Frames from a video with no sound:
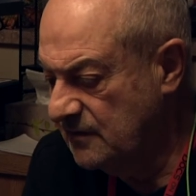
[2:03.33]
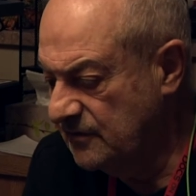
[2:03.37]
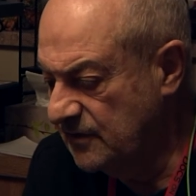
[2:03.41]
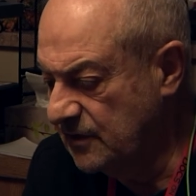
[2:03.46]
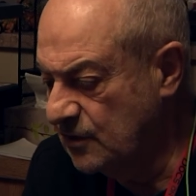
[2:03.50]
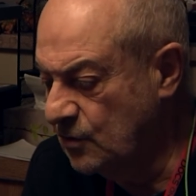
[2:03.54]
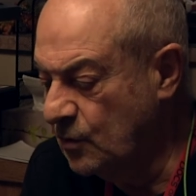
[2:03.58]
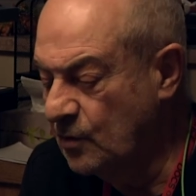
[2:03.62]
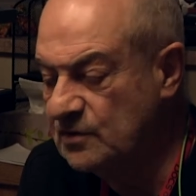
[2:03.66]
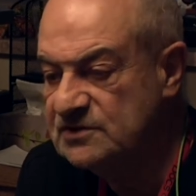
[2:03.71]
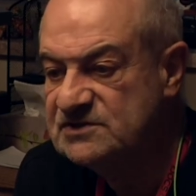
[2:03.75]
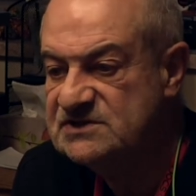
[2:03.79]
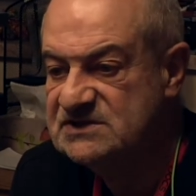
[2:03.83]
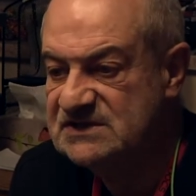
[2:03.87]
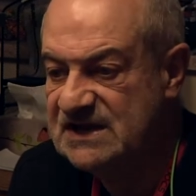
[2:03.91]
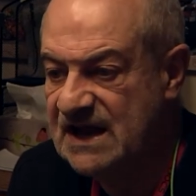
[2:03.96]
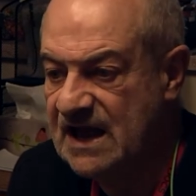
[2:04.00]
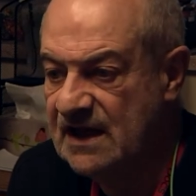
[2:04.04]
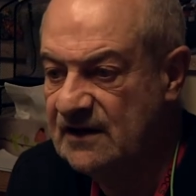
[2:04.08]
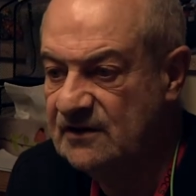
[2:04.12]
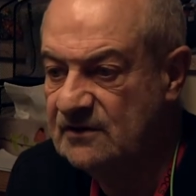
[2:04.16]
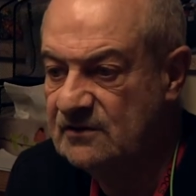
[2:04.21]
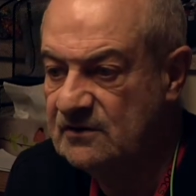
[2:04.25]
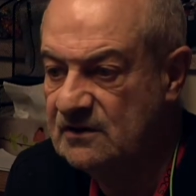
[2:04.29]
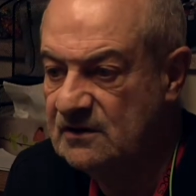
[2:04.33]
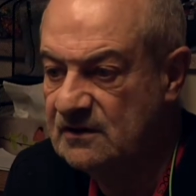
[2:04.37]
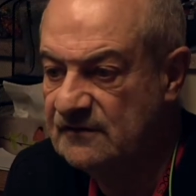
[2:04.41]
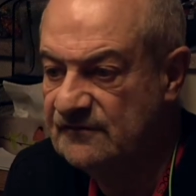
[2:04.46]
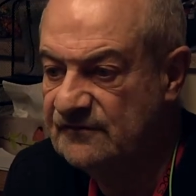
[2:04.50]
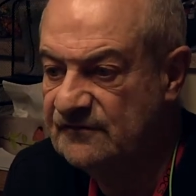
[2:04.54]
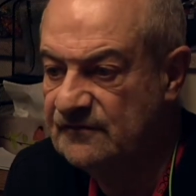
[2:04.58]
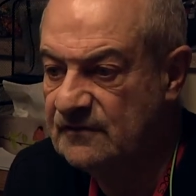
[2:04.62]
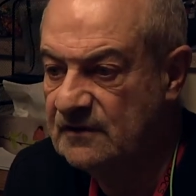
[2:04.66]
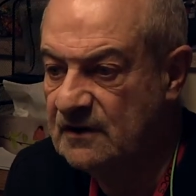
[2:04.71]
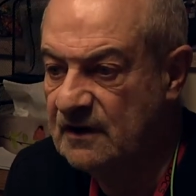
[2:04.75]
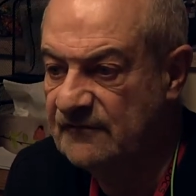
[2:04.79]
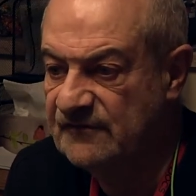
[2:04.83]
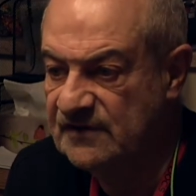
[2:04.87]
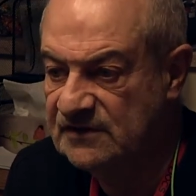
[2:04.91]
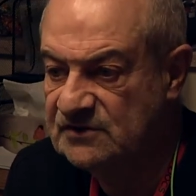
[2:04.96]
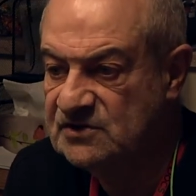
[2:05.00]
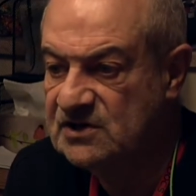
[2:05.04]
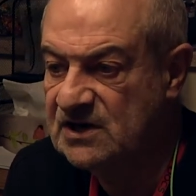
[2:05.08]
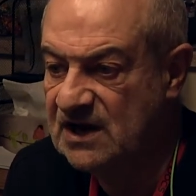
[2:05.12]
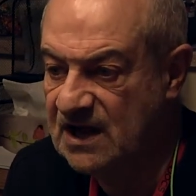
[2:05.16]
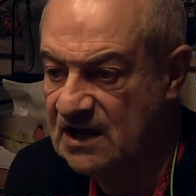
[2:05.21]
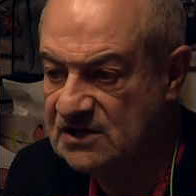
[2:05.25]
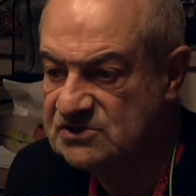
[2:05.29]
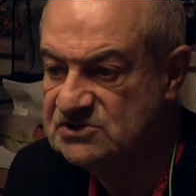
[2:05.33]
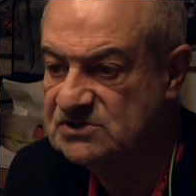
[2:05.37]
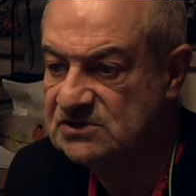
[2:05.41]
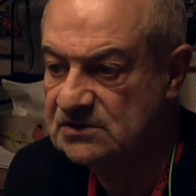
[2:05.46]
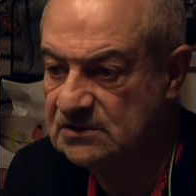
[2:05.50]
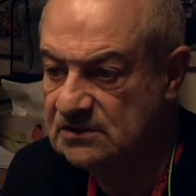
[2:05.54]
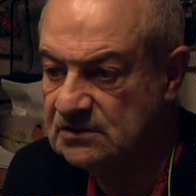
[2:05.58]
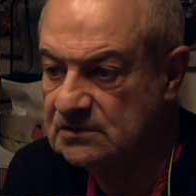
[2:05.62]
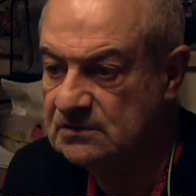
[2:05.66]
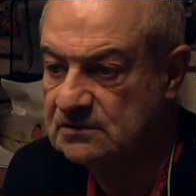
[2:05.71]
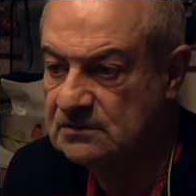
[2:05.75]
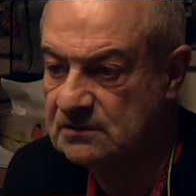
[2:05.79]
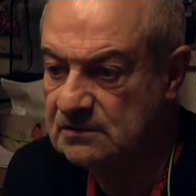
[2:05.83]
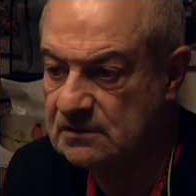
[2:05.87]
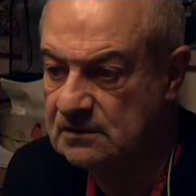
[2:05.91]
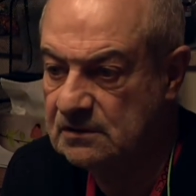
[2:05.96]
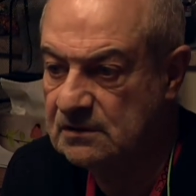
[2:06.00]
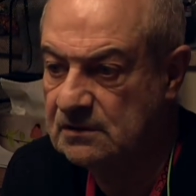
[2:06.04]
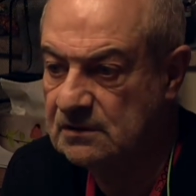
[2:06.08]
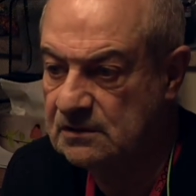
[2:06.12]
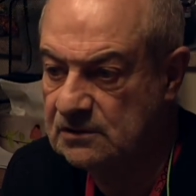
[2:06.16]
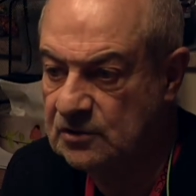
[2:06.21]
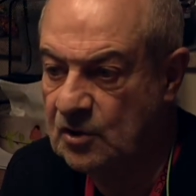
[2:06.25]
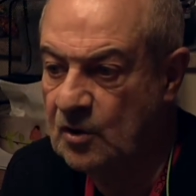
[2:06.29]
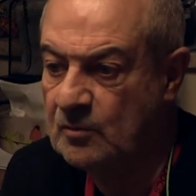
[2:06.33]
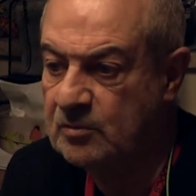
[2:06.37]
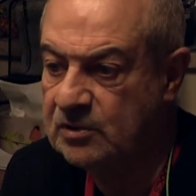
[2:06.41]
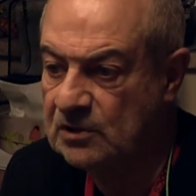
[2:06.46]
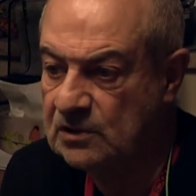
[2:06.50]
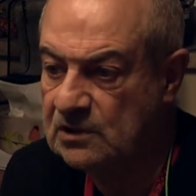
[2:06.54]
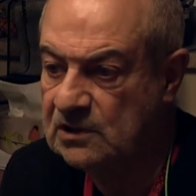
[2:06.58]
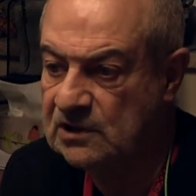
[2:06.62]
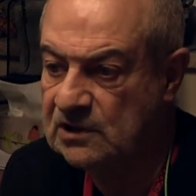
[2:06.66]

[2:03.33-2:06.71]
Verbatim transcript: the gold standard of, of international global